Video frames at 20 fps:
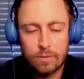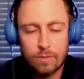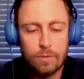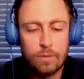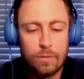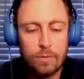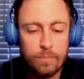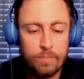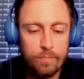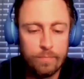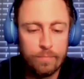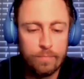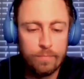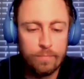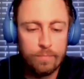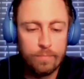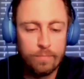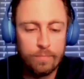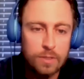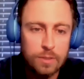So,
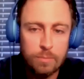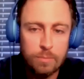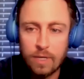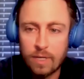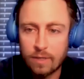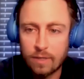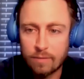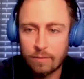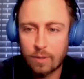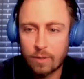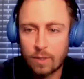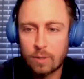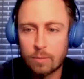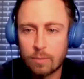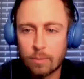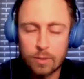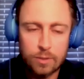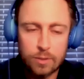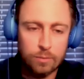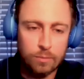speaking on the
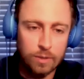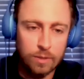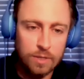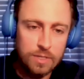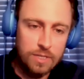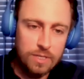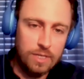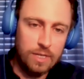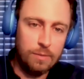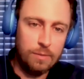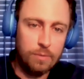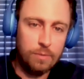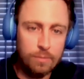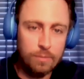commercial real estate,